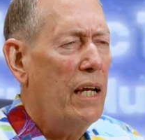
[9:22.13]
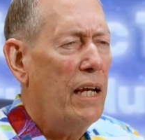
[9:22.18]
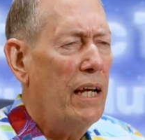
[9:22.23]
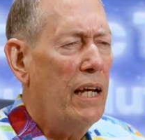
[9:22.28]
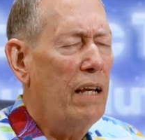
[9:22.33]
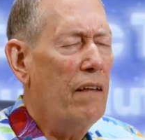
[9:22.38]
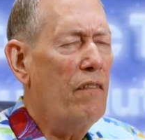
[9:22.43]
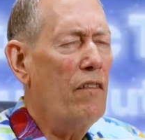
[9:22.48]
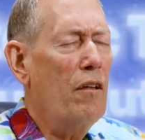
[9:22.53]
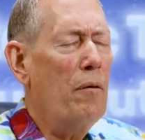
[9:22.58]

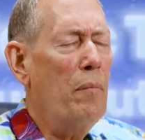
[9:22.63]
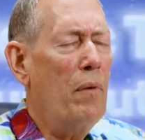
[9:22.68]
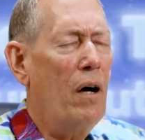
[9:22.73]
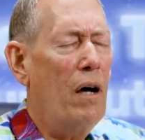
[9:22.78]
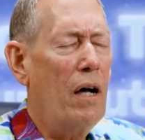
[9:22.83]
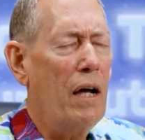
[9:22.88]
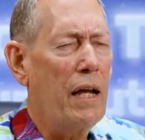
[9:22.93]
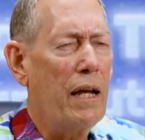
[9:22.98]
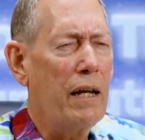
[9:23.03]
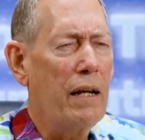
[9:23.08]
In the
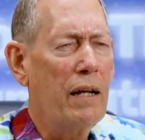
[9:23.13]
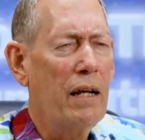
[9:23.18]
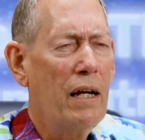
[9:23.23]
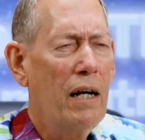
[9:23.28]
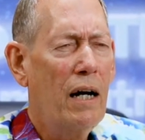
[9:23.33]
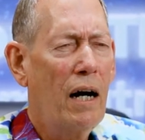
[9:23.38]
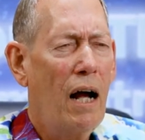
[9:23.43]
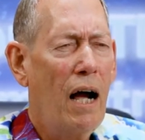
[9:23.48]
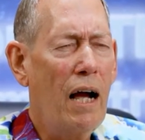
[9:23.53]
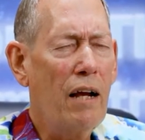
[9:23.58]
mind,
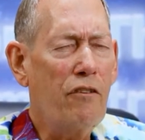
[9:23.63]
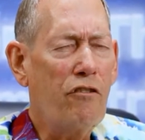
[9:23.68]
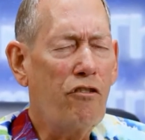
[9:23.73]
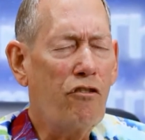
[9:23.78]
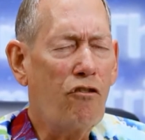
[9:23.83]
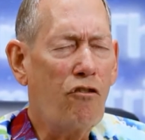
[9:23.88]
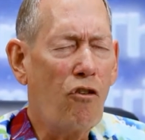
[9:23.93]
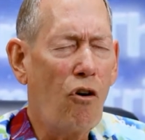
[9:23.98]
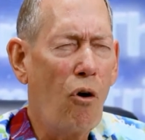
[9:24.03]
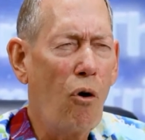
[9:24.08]
I
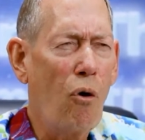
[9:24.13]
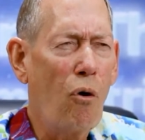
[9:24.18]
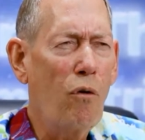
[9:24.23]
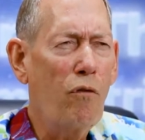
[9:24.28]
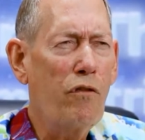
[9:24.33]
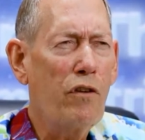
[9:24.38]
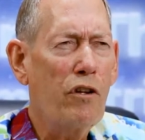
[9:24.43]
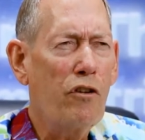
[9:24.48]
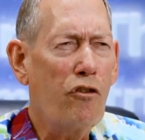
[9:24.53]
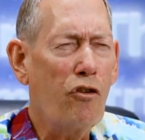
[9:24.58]

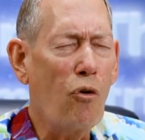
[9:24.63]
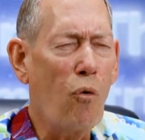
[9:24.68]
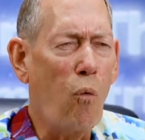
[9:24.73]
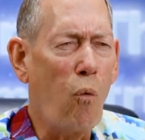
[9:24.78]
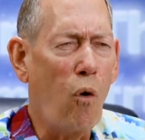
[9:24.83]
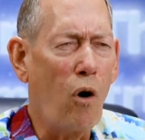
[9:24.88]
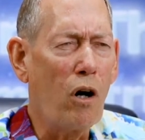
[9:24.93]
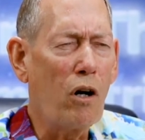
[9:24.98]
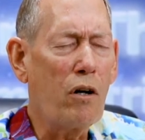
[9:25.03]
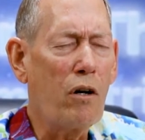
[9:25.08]
strove to
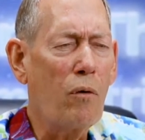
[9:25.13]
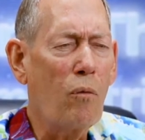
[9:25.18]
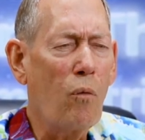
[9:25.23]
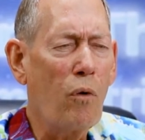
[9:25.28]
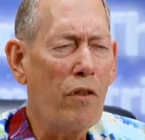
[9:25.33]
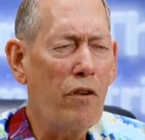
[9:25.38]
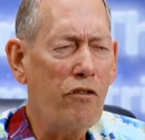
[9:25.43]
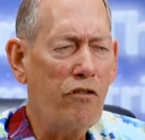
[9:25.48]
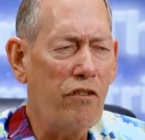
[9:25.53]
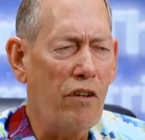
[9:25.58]
work
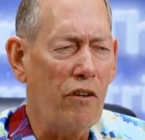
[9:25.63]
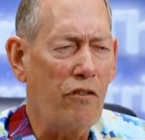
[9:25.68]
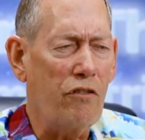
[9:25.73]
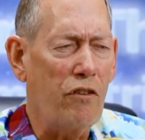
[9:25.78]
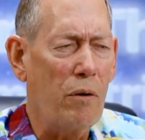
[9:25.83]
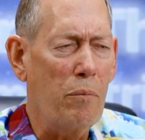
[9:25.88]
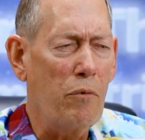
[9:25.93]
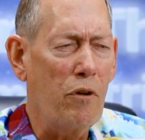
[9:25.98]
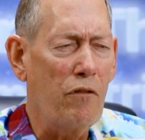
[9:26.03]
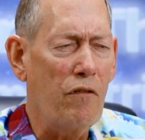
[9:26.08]
with a
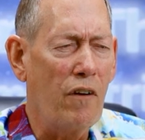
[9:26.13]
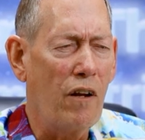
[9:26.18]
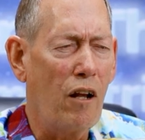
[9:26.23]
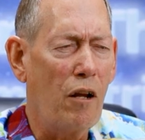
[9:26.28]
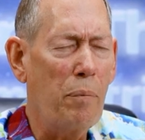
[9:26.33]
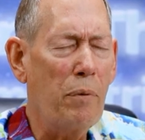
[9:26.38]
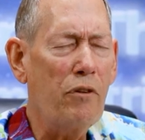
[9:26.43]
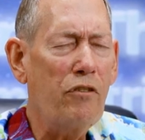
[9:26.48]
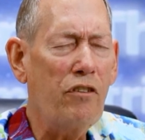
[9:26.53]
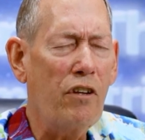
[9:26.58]
system,
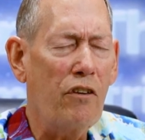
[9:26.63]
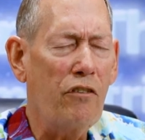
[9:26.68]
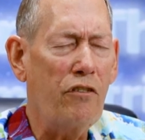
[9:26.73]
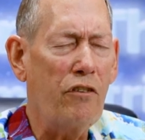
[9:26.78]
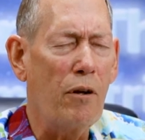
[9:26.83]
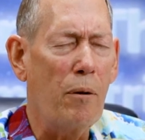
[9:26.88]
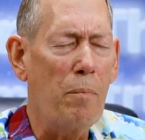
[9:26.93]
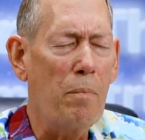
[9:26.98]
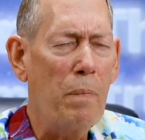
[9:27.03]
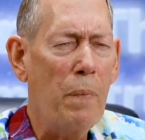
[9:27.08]
develop a
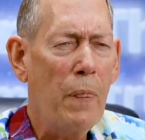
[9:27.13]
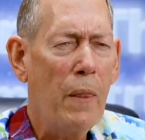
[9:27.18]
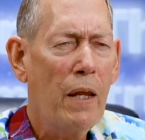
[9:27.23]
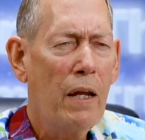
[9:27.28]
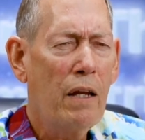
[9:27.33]
system